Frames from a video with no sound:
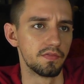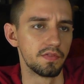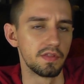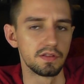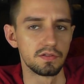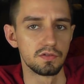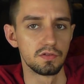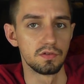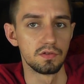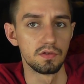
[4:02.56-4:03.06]

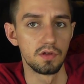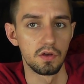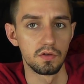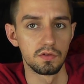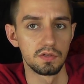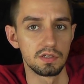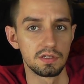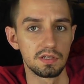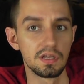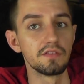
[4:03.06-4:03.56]
There's
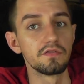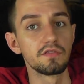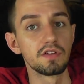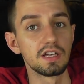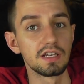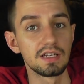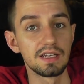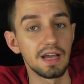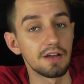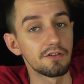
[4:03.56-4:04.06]
no Disney
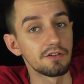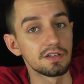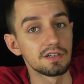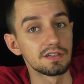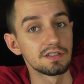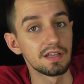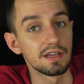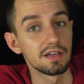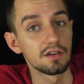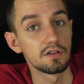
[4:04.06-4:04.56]
Infinity
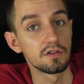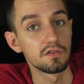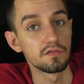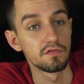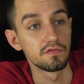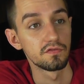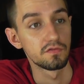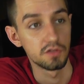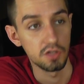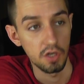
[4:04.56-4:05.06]
characters they could
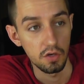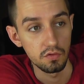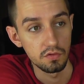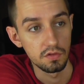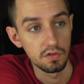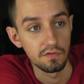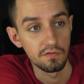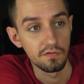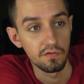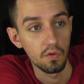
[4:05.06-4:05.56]
have
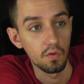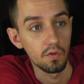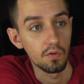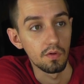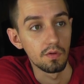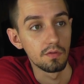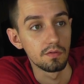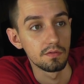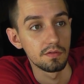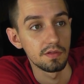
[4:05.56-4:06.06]
chosen
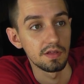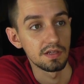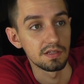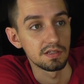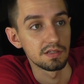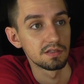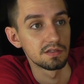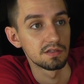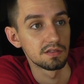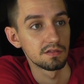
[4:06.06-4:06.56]
for
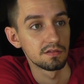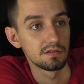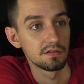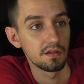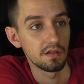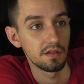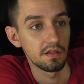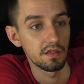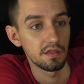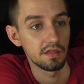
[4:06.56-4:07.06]
this
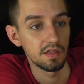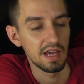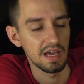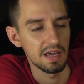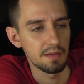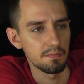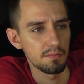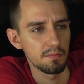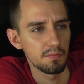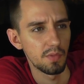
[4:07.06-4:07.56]

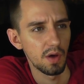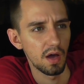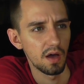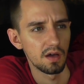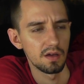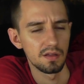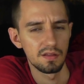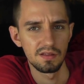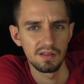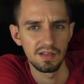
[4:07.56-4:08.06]
theme,
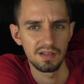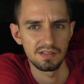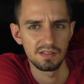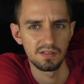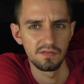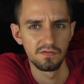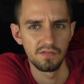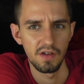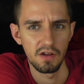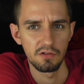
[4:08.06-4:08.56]
but that's
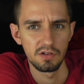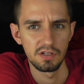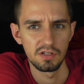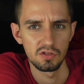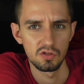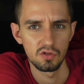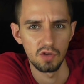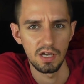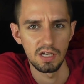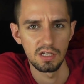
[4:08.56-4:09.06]
a very
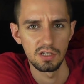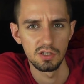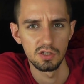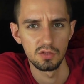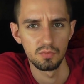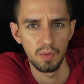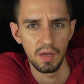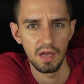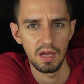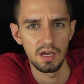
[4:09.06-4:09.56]

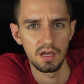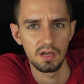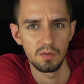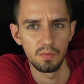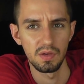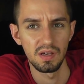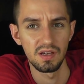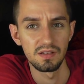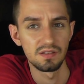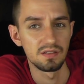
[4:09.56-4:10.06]
strange pick
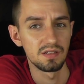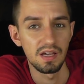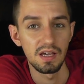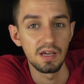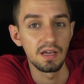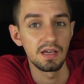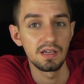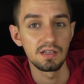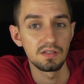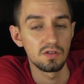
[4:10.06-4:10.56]
because
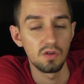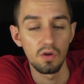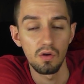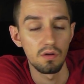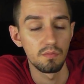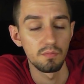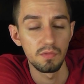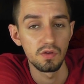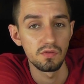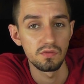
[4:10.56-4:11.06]
he is
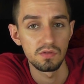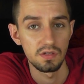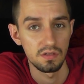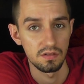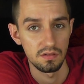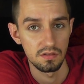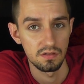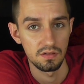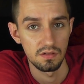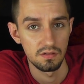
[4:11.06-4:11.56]
not a
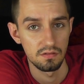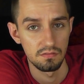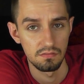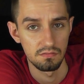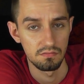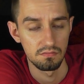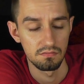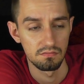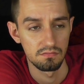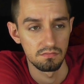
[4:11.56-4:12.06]
mutant.
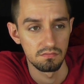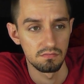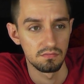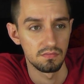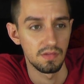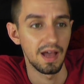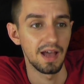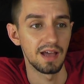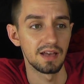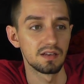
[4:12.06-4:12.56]

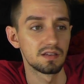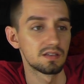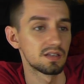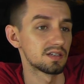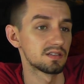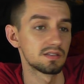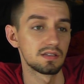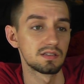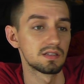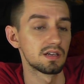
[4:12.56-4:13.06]
And
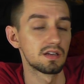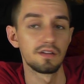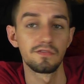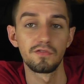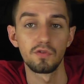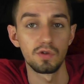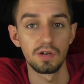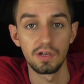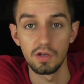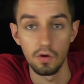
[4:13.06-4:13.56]
as I said,
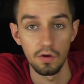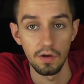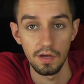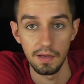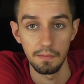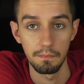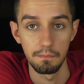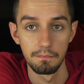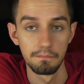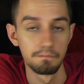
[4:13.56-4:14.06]
I've already got
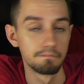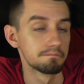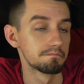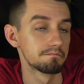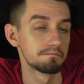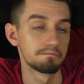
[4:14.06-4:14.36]
him.